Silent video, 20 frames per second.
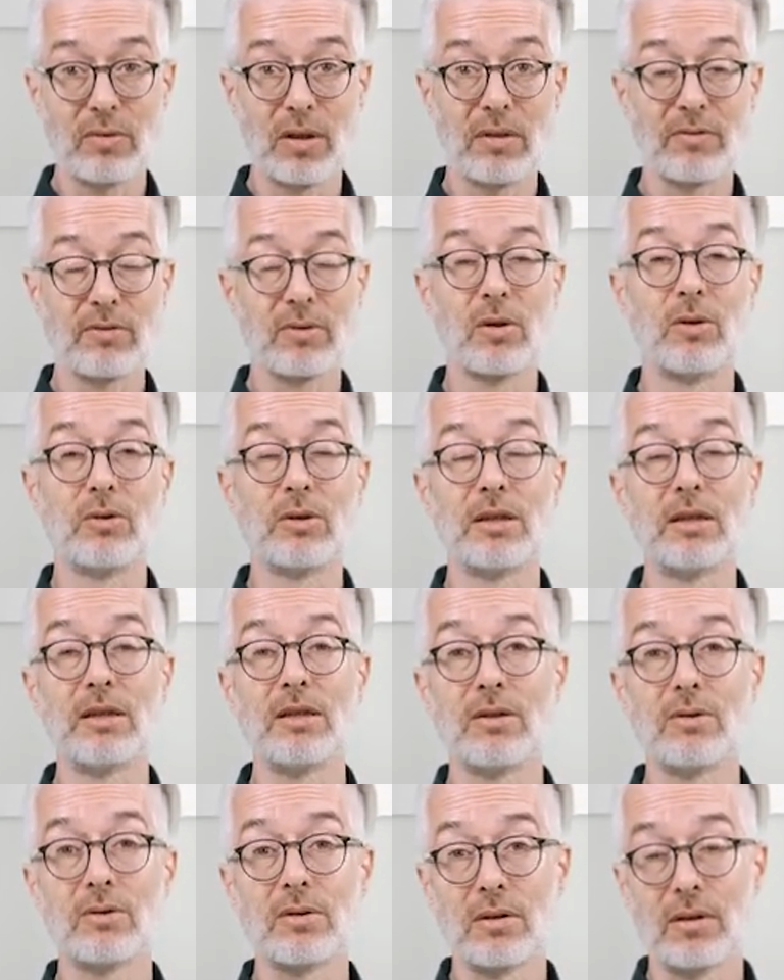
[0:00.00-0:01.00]
we have
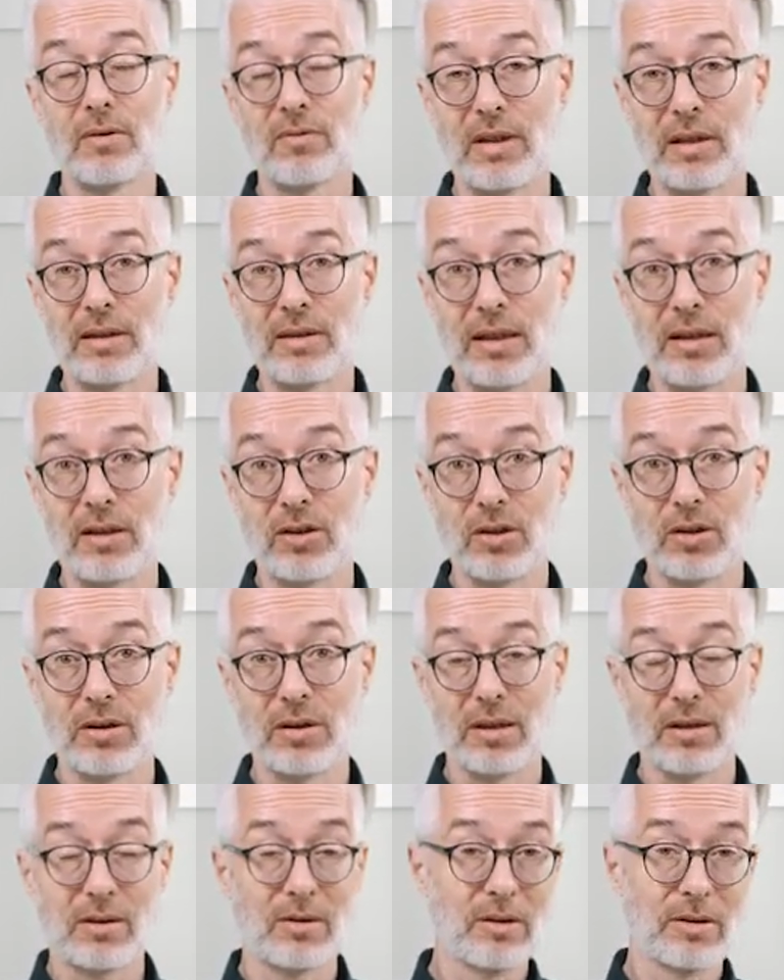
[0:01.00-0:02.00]
continued the validation
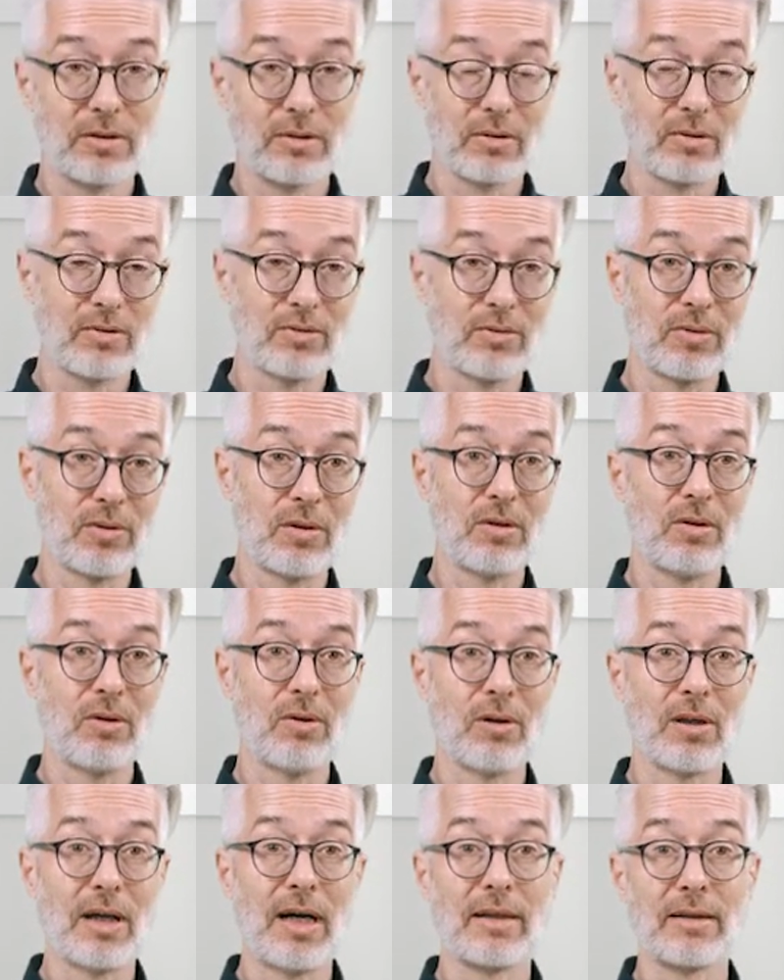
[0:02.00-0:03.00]
then also for
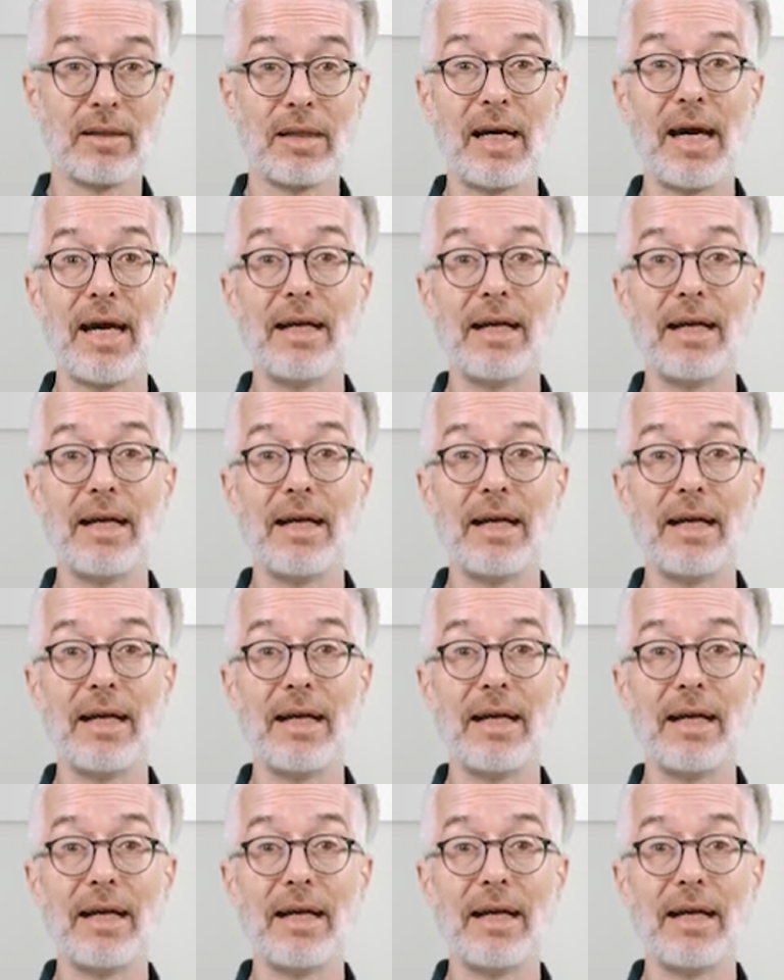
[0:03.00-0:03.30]
all other